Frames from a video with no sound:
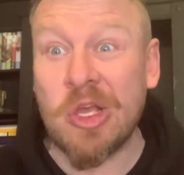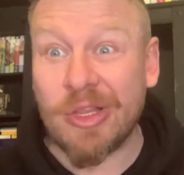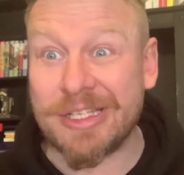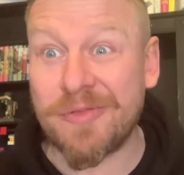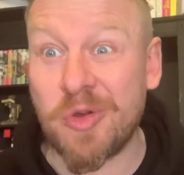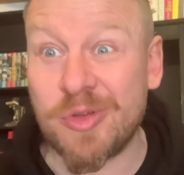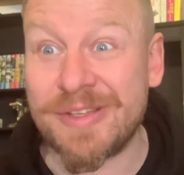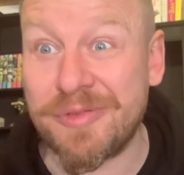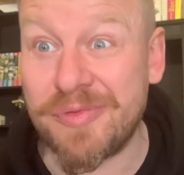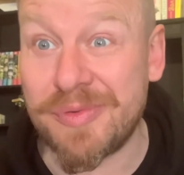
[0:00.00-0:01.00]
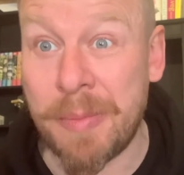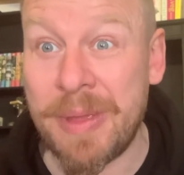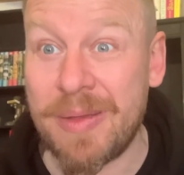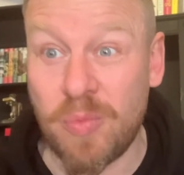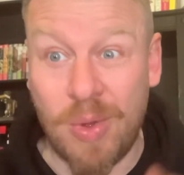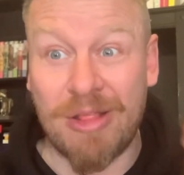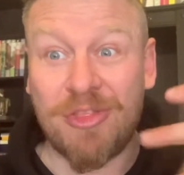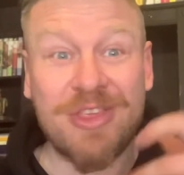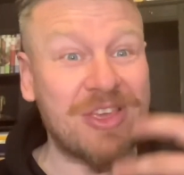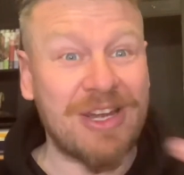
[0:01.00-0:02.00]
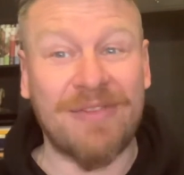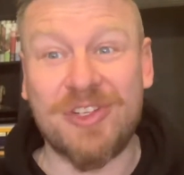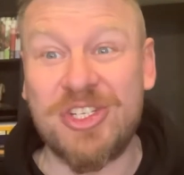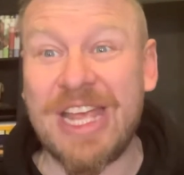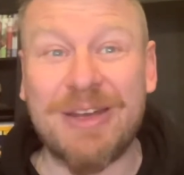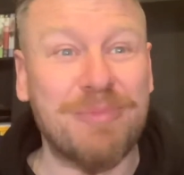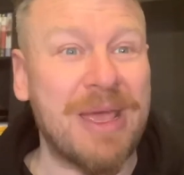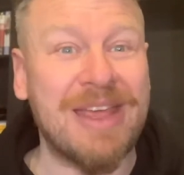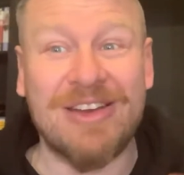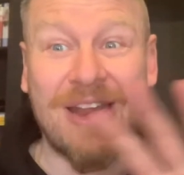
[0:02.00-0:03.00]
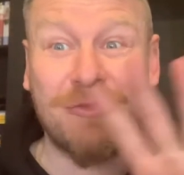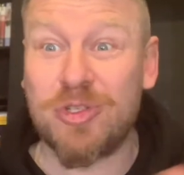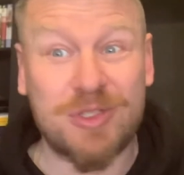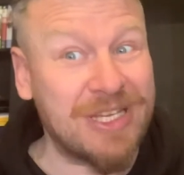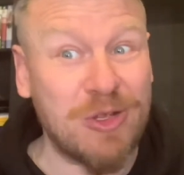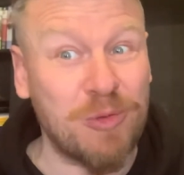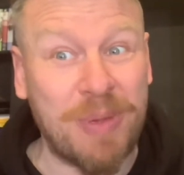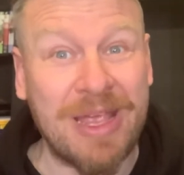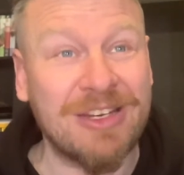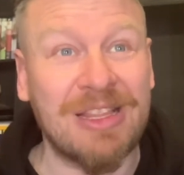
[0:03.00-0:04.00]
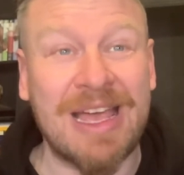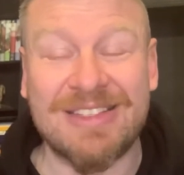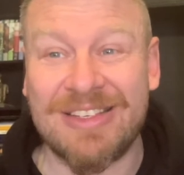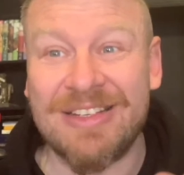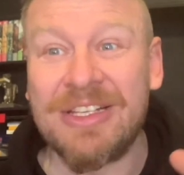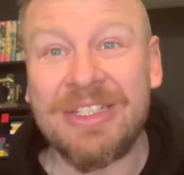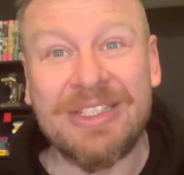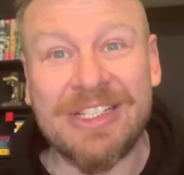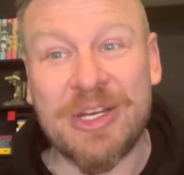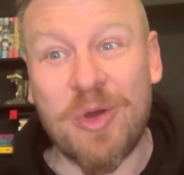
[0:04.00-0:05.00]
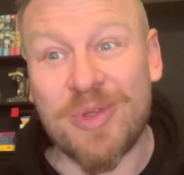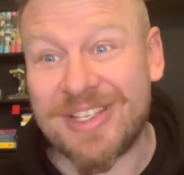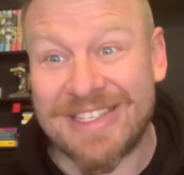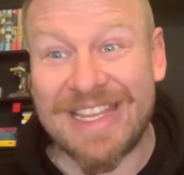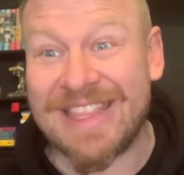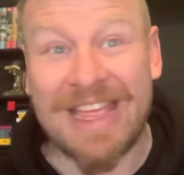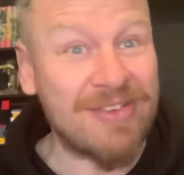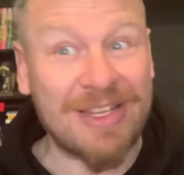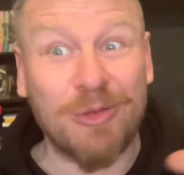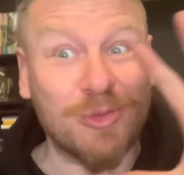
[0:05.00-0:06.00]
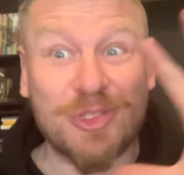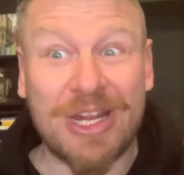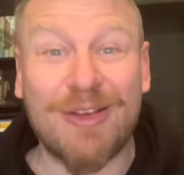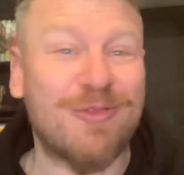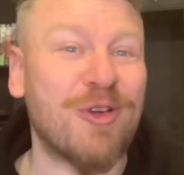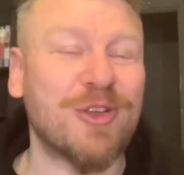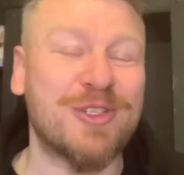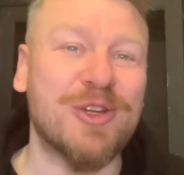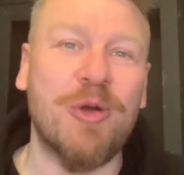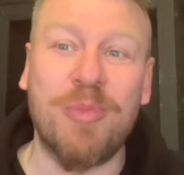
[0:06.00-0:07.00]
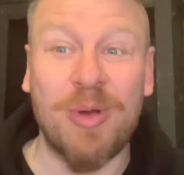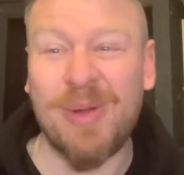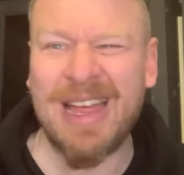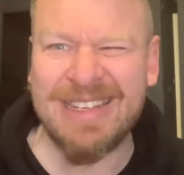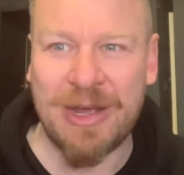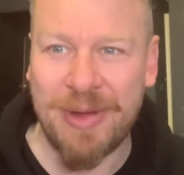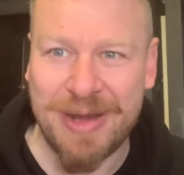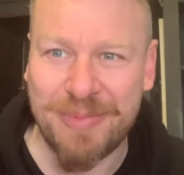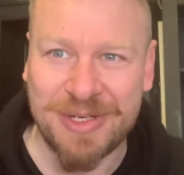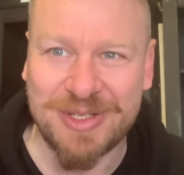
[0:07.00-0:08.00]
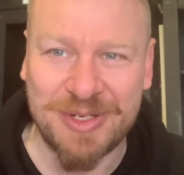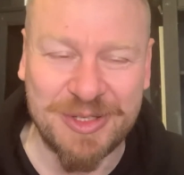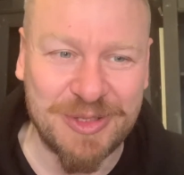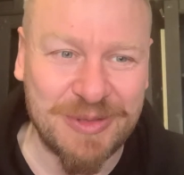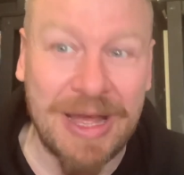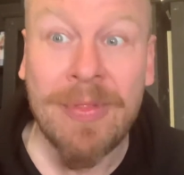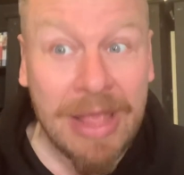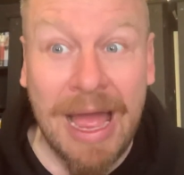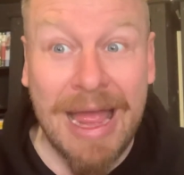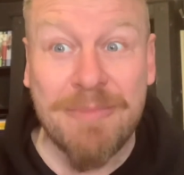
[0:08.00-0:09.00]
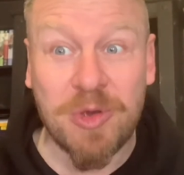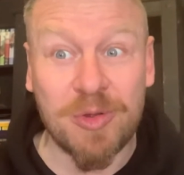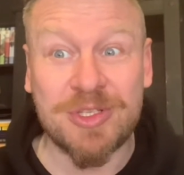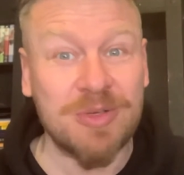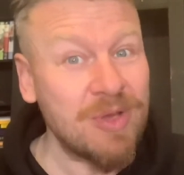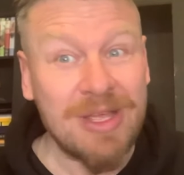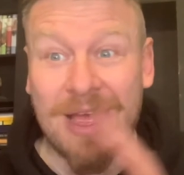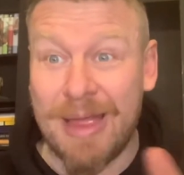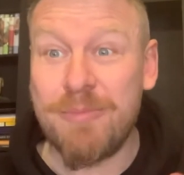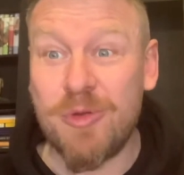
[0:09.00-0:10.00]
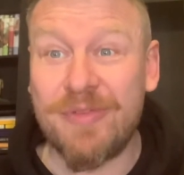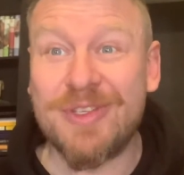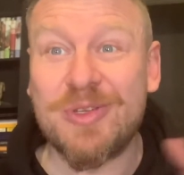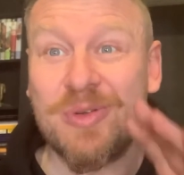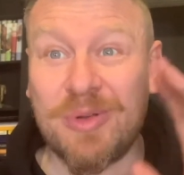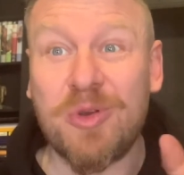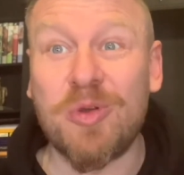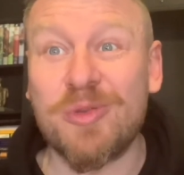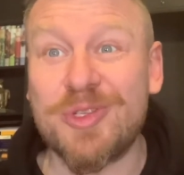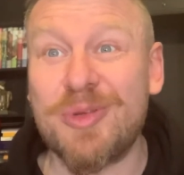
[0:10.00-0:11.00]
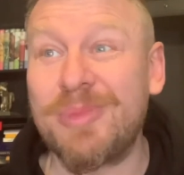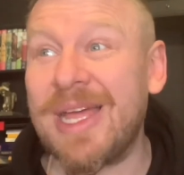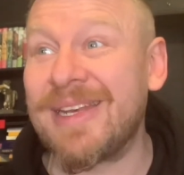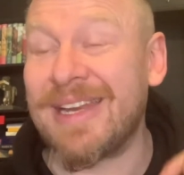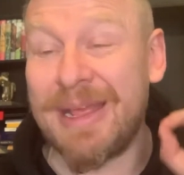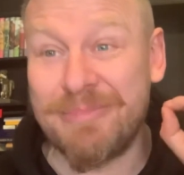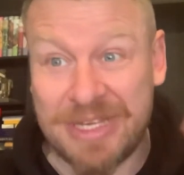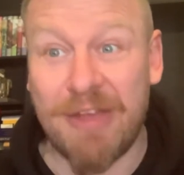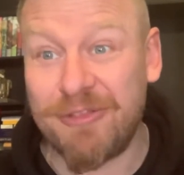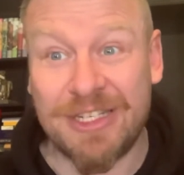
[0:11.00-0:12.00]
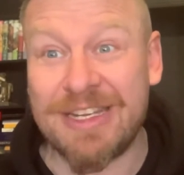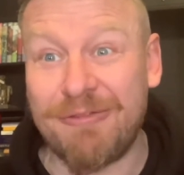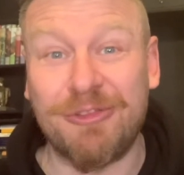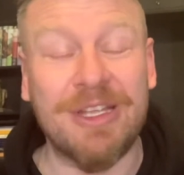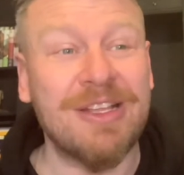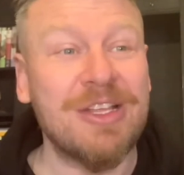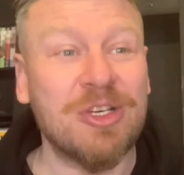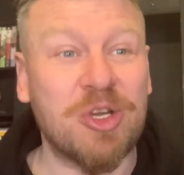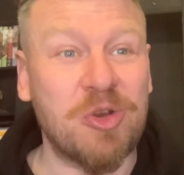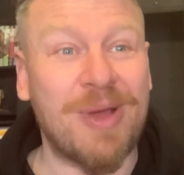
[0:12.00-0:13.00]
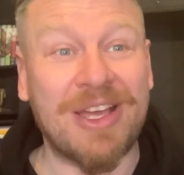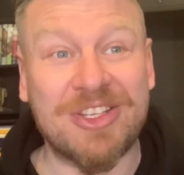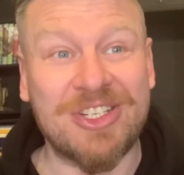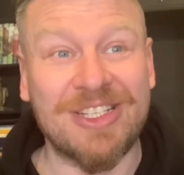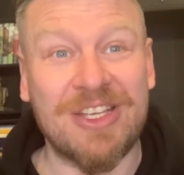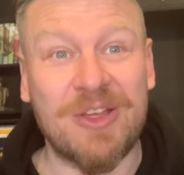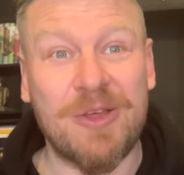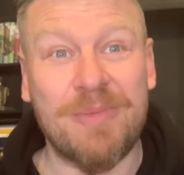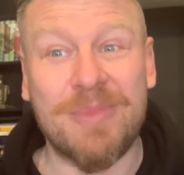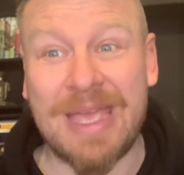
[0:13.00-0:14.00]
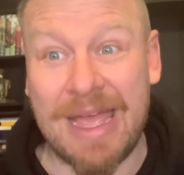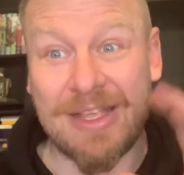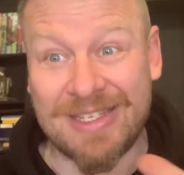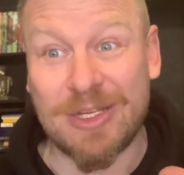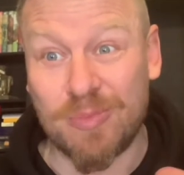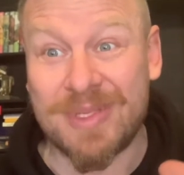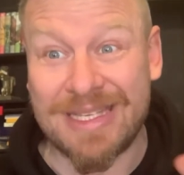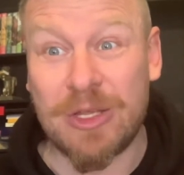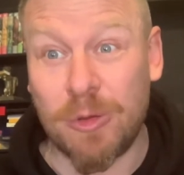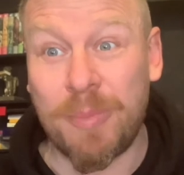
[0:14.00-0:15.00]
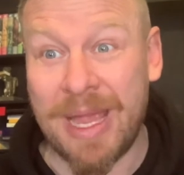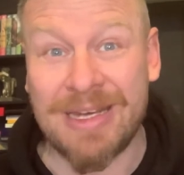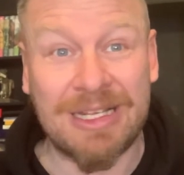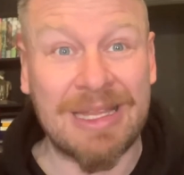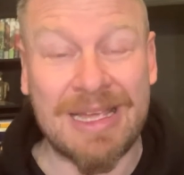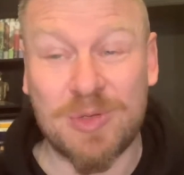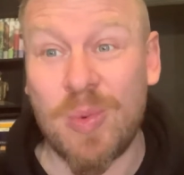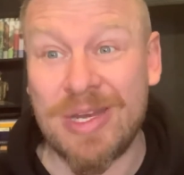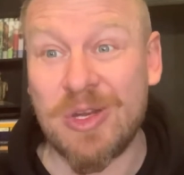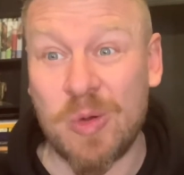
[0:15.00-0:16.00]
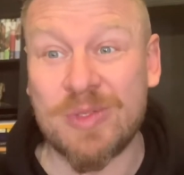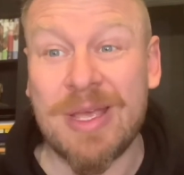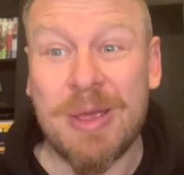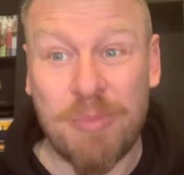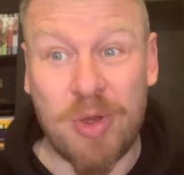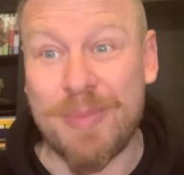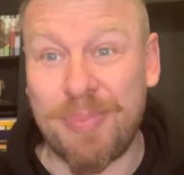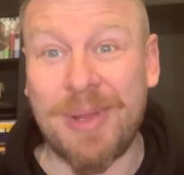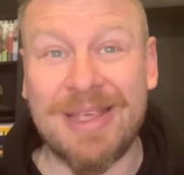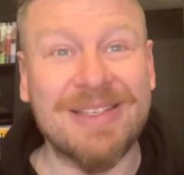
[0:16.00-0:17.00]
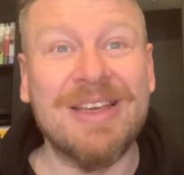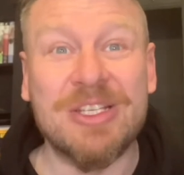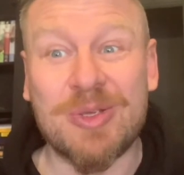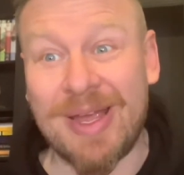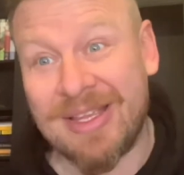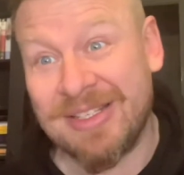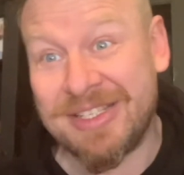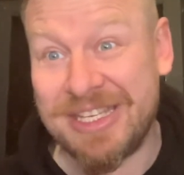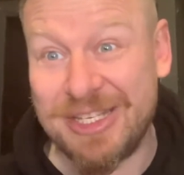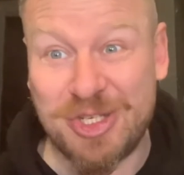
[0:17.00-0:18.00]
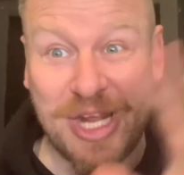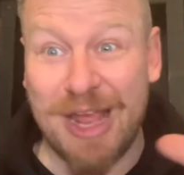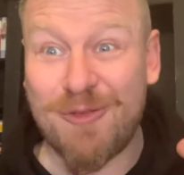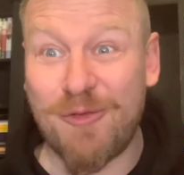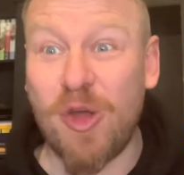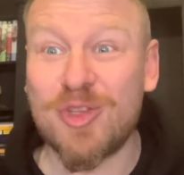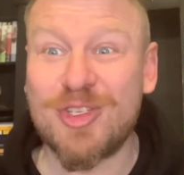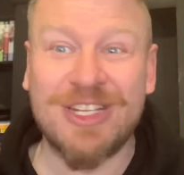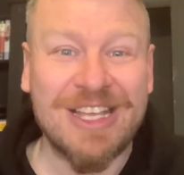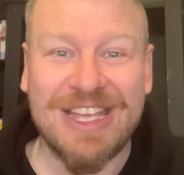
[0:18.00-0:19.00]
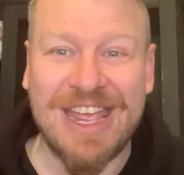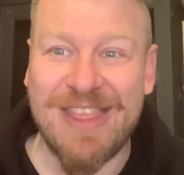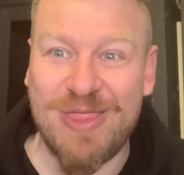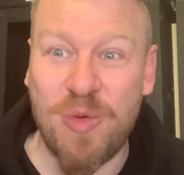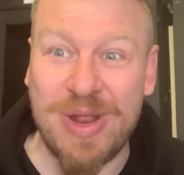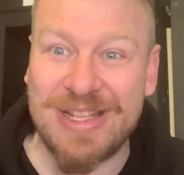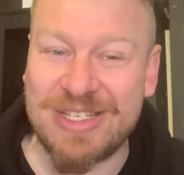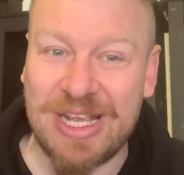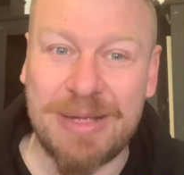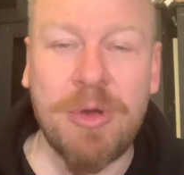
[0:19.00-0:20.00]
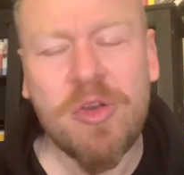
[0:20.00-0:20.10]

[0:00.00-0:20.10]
Unless, of course, if you're a bit wealthy, you can have a shed made and have just single pane glass and, you know, we can sit in there and say, oh, Jack Frost, you know, but I doubt anybody's going to do that. I'm going to. I'm moving soon. I'm going to go into some land and I'm definitely, definitely going to actually um, get a single pane glass windows put in place so I can see Jack Frost in the winter.